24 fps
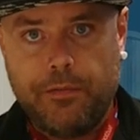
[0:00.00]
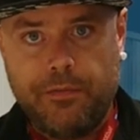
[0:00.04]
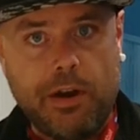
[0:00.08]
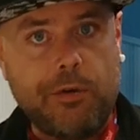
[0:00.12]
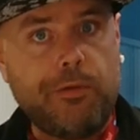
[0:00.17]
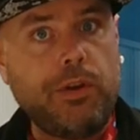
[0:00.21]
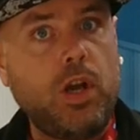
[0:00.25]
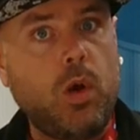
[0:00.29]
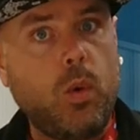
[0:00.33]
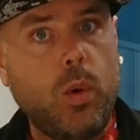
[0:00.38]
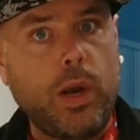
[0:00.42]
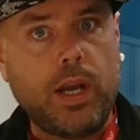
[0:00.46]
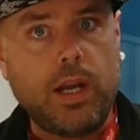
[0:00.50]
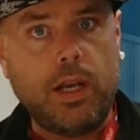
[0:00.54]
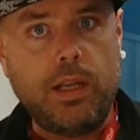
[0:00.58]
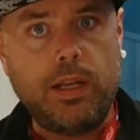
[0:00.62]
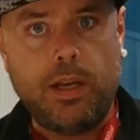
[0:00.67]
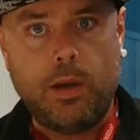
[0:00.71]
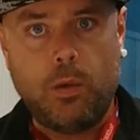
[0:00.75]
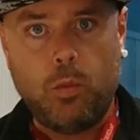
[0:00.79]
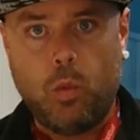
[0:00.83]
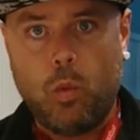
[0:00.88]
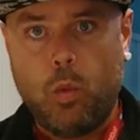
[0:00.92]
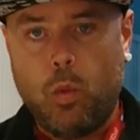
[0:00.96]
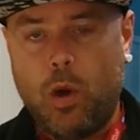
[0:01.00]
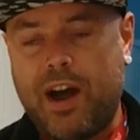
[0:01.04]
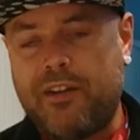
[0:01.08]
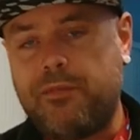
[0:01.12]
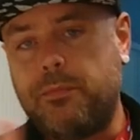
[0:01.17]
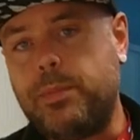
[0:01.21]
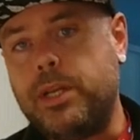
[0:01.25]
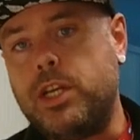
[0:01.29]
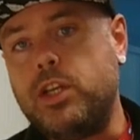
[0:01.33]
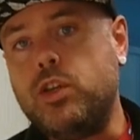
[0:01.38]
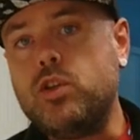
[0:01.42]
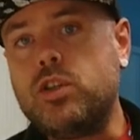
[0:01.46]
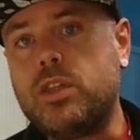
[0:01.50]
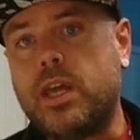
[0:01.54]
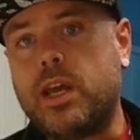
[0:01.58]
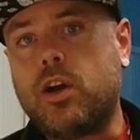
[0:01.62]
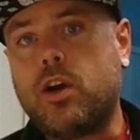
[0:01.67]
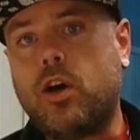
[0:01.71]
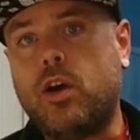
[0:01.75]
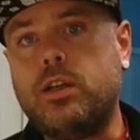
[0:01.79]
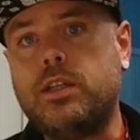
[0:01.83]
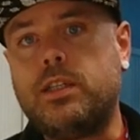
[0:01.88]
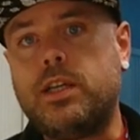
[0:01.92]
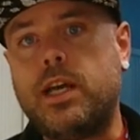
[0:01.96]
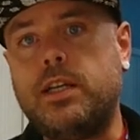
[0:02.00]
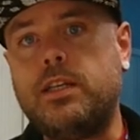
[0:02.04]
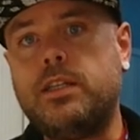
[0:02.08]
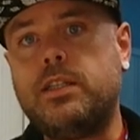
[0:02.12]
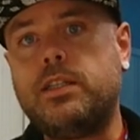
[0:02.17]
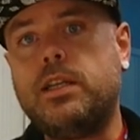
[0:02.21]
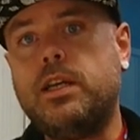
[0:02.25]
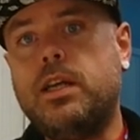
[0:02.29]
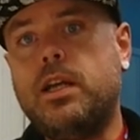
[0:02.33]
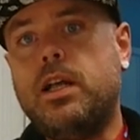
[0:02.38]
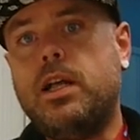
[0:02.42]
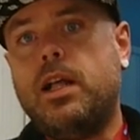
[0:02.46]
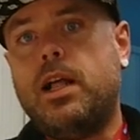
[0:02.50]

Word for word: very quickly, and we haven't been using their content.